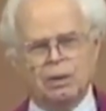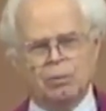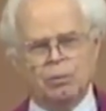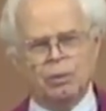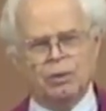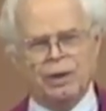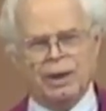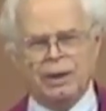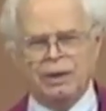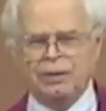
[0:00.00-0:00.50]

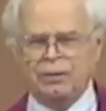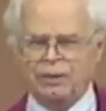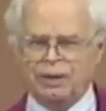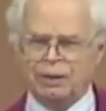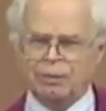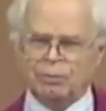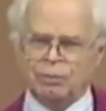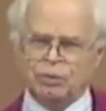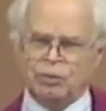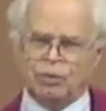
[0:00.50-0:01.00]
with anything
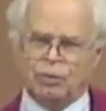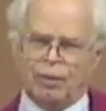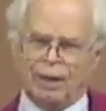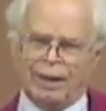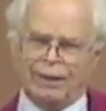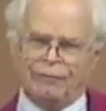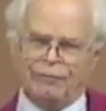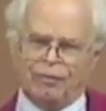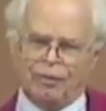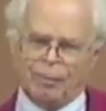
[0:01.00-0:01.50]
that was
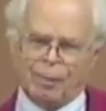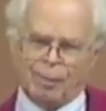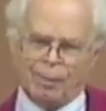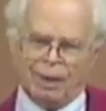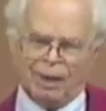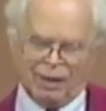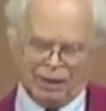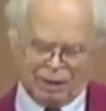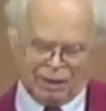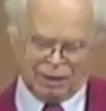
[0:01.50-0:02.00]
derived from
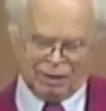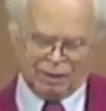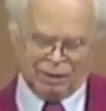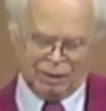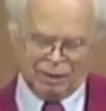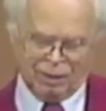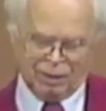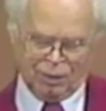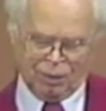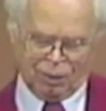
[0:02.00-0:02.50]
America
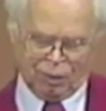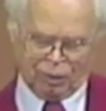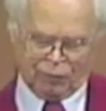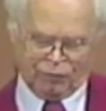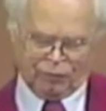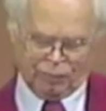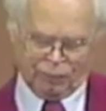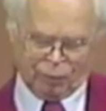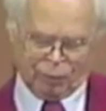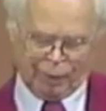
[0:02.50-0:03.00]
or
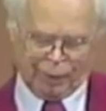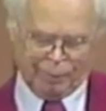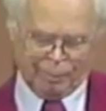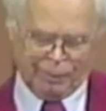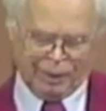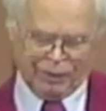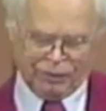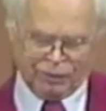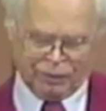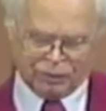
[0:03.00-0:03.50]
from the
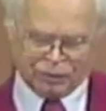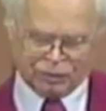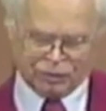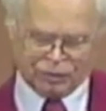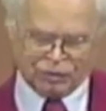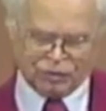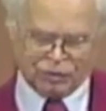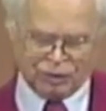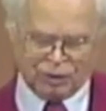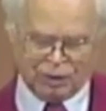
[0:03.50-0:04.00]

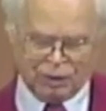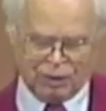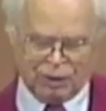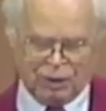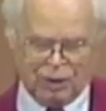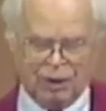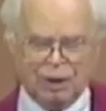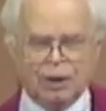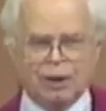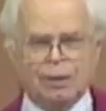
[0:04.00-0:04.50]
Methodists.
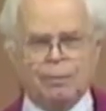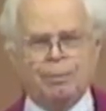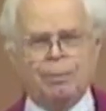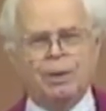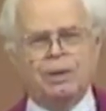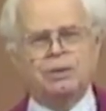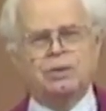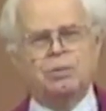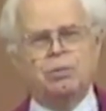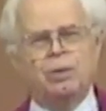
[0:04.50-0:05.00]

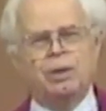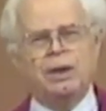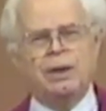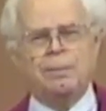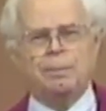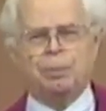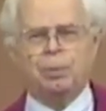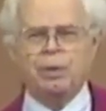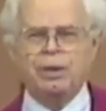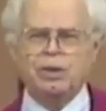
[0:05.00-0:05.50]
But when he
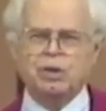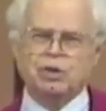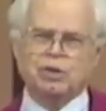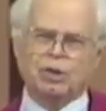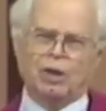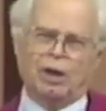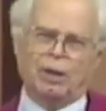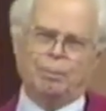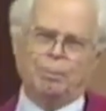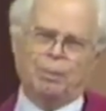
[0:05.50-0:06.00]
preached
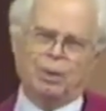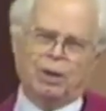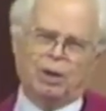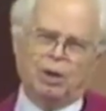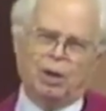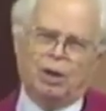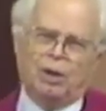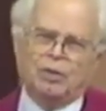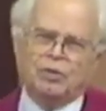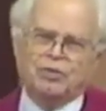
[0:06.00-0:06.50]
on,
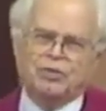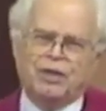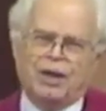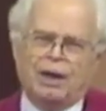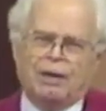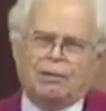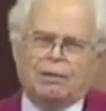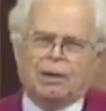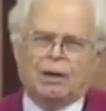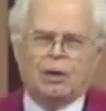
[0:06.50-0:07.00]
"Because
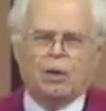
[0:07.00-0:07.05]
thou art